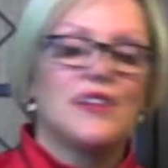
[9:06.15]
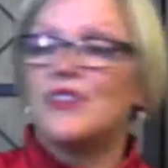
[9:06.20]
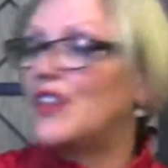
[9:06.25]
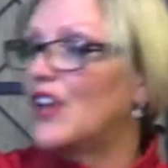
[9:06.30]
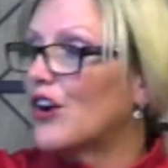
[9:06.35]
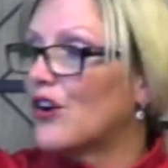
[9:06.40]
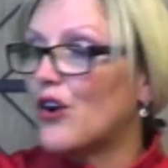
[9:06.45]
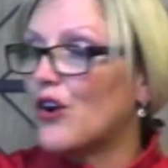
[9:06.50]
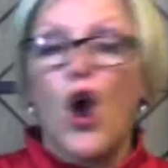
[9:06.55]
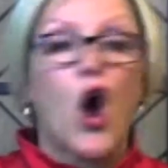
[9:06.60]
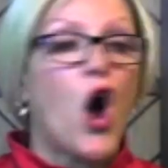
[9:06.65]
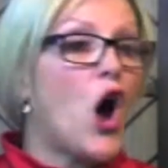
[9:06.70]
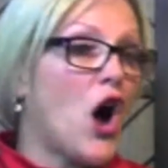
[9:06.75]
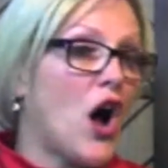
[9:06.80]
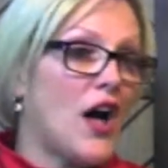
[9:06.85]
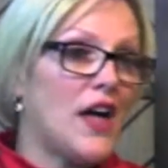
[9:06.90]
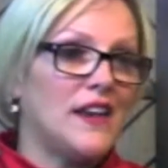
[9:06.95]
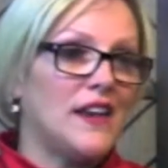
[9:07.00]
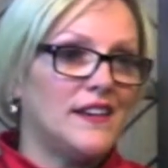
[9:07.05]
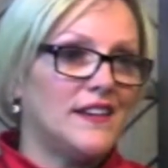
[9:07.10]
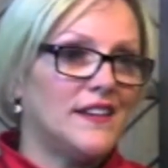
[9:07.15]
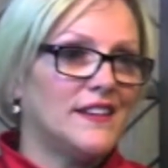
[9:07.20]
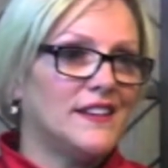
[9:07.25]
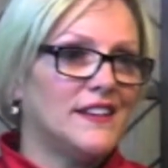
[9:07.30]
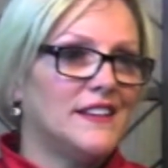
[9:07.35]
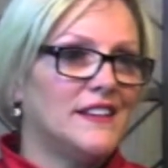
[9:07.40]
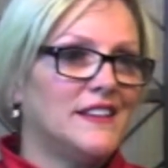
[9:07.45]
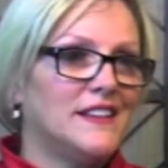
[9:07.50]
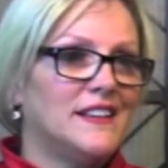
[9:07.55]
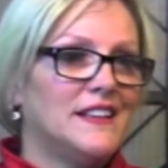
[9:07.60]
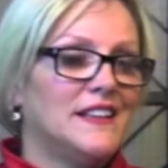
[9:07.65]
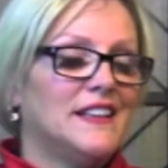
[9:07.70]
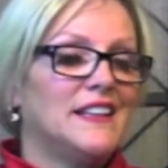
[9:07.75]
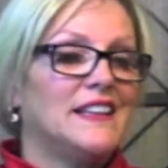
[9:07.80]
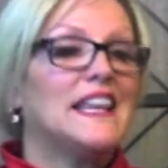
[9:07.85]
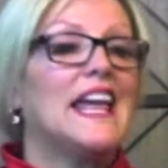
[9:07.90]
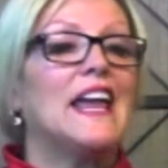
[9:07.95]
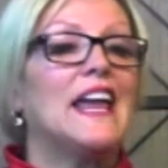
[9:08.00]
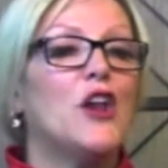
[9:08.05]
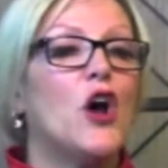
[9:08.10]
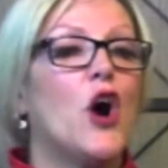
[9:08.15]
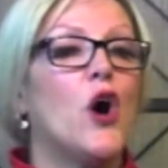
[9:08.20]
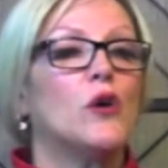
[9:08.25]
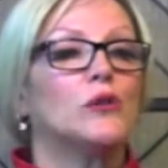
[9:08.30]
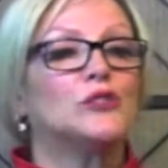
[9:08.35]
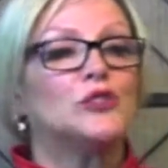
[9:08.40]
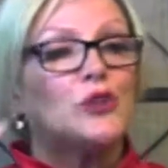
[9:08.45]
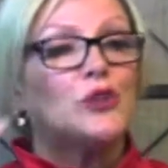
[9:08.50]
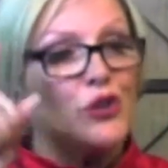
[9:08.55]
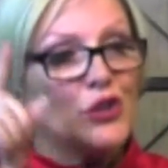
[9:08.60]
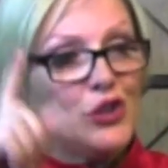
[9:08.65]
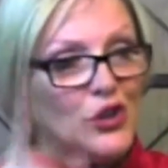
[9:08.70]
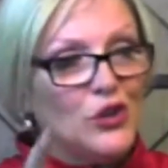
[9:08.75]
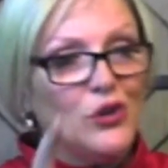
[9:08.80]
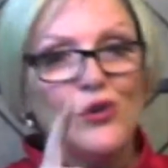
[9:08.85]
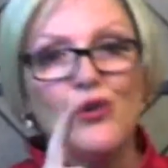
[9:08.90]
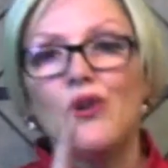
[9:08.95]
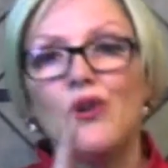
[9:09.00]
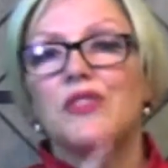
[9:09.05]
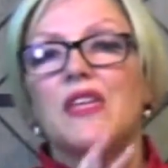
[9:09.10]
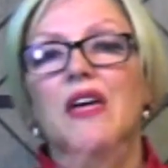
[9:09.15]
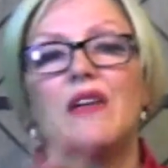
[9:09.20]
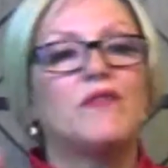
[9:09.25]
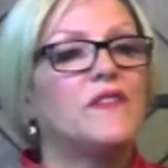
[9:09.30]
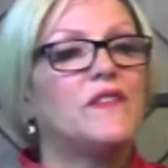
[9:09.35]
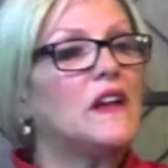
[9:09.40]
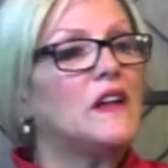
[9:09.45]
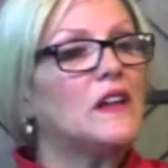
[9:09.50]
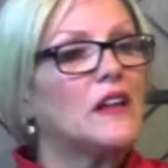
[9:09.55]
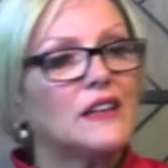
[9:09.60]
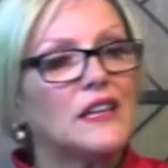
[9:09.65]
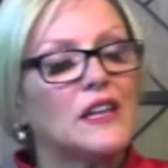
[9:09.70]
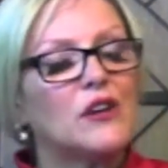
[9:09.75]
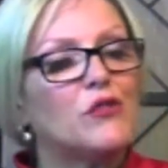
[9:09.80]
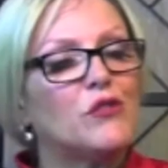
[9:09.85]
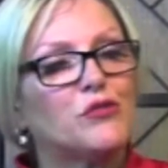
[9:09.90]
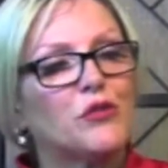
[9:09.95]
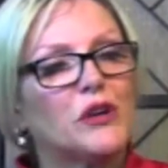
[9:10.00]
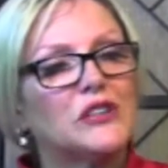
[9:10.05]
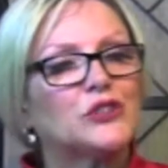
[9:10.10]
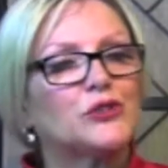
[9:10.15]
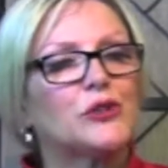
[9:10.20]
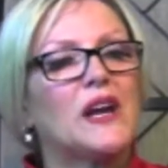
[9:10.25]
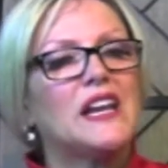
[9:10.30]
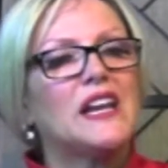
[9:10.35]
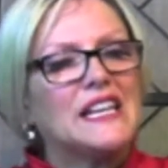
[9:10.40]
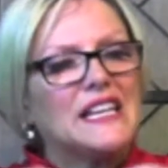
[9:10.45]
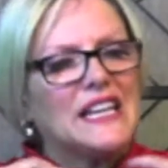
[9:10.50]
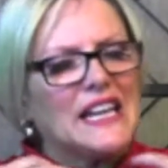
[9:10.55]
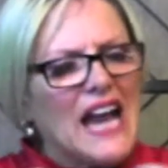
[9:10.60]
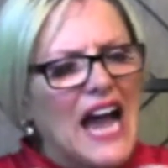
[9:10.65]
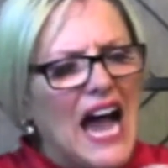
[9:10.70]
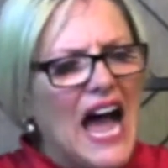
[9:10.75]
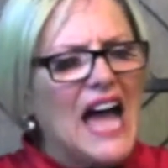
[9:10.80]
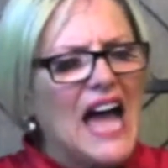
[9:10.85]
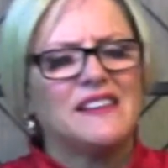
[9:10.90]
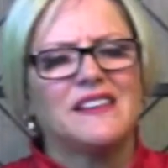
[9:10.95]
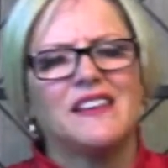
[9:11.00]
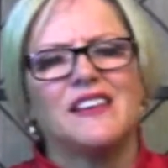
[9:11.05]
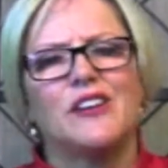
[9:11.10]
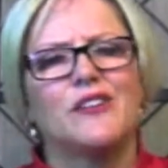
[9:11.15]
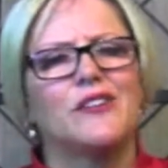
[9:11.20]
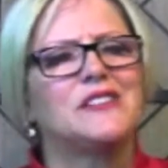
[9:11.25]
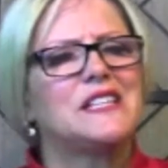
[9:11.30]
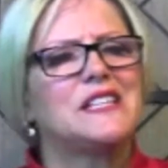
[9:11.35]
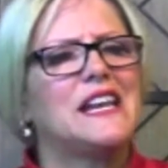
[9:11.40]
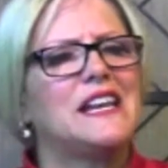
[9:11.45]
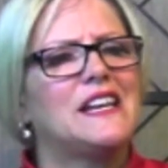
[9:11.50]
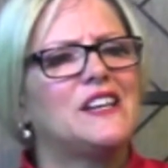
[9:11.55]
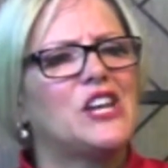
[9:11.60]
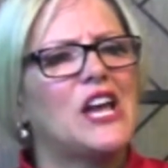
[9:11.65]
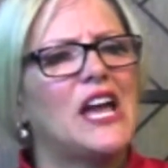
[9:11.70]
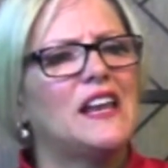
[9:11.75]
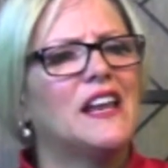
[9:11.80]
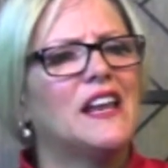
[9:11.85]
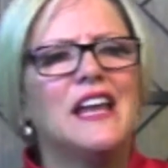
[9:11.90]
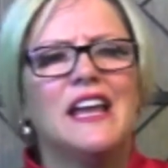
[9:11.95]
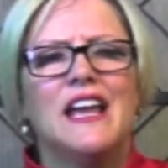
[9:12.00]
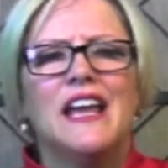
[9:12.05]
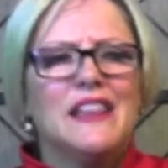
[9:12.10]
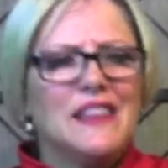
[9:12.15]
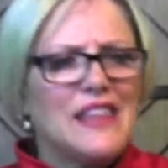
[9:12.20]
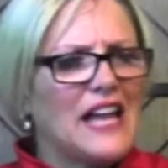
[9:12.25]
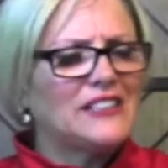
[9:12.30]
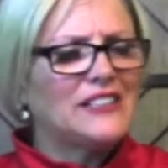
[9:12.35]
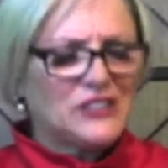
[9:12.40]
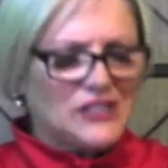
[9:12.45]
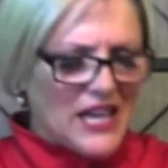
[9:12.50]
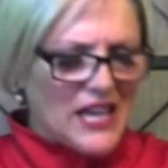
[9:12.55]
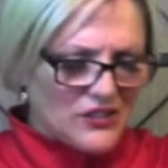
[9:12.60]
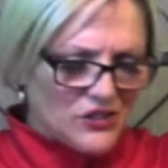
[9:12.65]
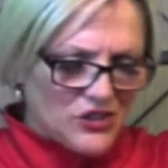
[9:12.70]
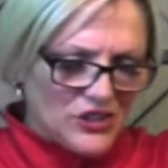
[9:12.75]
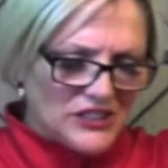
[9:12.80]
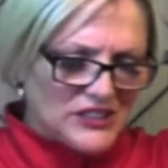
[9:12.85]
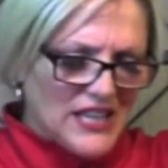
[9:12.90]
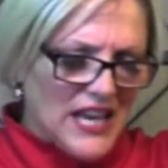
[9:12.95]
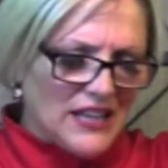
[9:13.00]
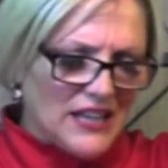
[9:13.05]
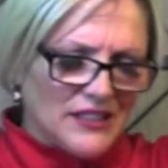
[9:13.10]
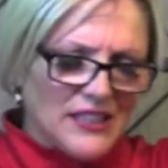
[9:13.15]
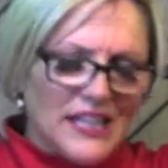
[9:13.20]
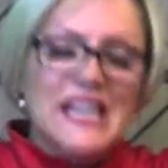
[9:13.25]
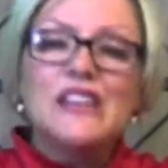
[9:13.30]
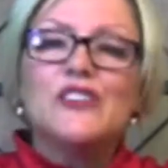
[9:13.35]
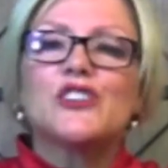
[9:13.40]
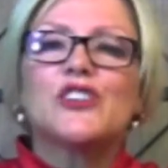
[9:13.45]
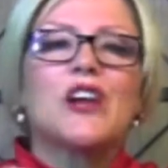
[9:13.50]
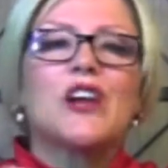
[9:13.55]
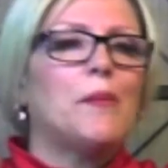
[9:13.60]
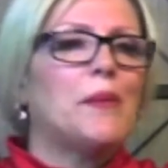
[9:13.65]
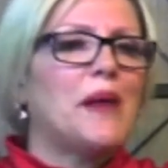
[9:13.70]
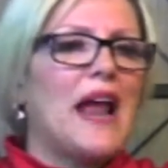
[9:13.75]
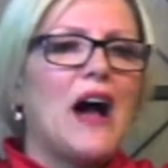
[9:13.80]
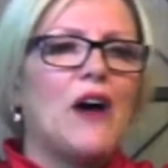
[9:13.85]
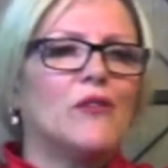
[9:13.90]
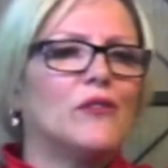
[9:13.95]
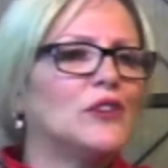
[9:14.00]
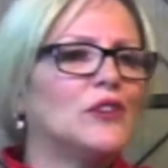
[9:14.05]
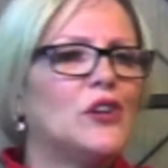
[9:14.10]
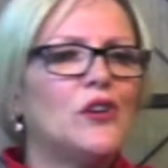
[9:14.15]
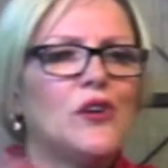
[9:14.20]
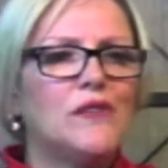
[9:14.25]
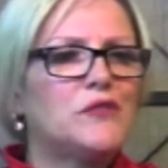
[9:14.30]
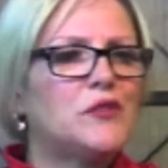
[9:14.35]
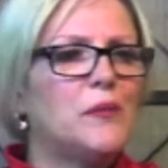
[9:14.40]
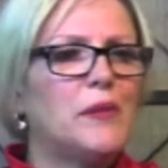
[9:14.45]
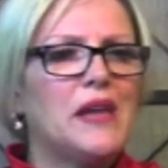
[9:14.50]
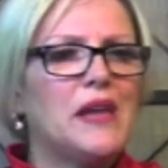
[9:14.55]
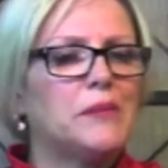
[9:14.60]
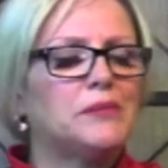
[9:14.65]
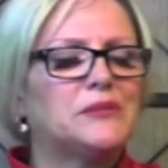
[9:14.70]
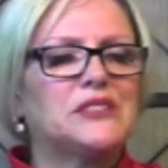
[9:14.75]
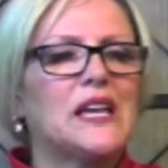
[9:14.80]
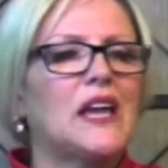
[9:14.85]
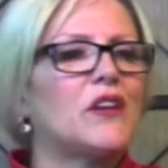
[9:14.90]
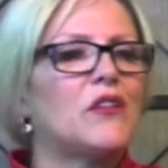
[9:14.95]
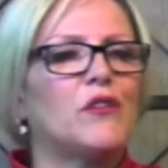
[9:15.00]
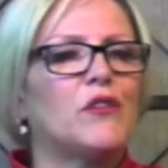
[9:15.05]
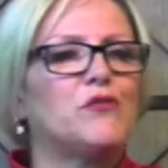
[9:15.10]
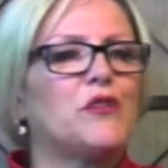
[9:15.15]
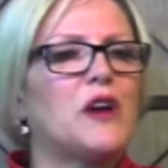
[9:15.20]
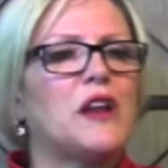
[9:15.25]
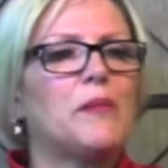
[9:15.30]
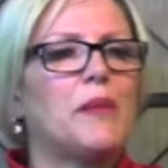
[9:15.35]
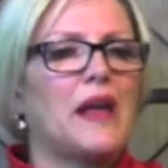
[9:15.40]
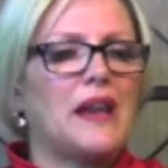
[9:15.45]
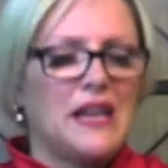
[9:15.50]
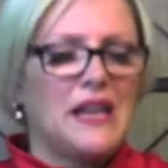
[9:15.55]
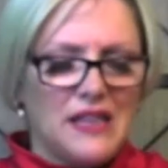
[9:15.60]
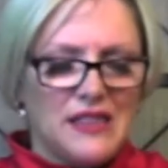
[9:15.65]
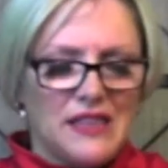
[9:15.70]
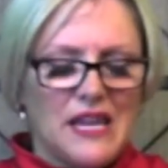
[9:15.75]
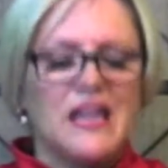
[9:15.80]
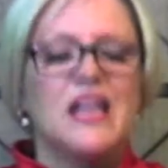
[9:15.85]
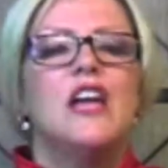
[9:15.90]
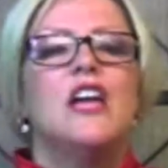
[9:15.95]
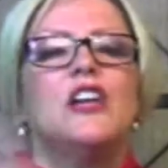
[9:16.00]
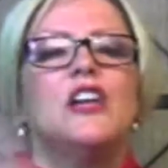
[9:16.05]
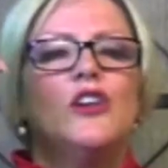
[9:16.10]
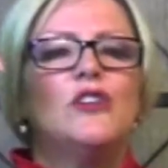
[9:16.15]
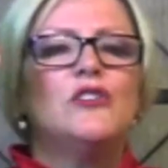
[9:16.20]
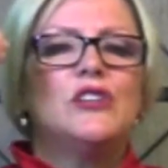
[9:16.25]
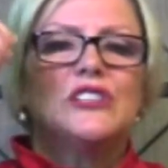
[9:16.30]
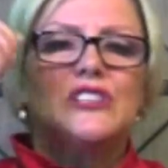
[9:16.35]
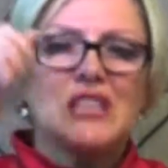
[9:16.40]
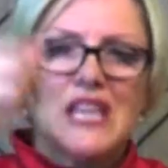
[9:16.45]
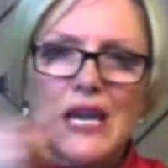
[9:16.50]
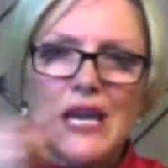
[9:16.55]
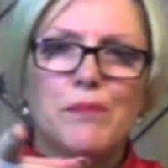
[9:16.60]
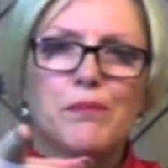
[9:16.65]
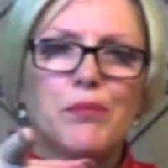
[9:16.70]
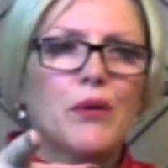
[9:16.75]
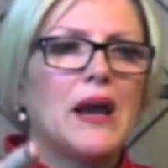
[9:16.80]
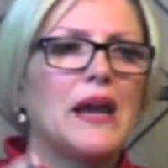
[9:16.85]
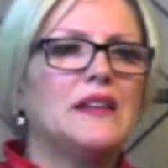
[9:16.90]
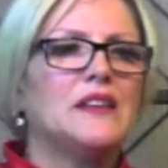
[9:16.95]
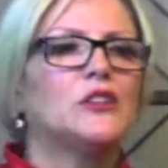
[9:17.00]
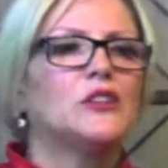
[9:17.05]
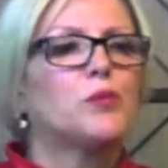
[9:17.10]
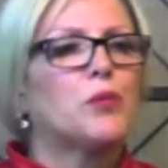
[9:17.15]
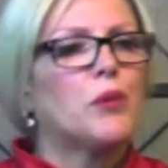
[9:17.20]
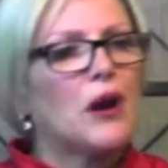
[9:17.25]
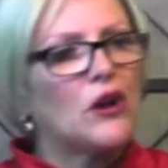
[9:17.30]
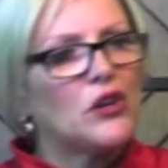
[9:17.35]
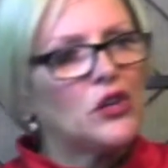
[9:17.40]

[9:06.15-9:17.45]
They're gone. They know. So you that feel a little frustrated and hot and irritated yet, that's that just that leech coming out. You don't have to be upset or afraid about anything. You just keep praying this prayer.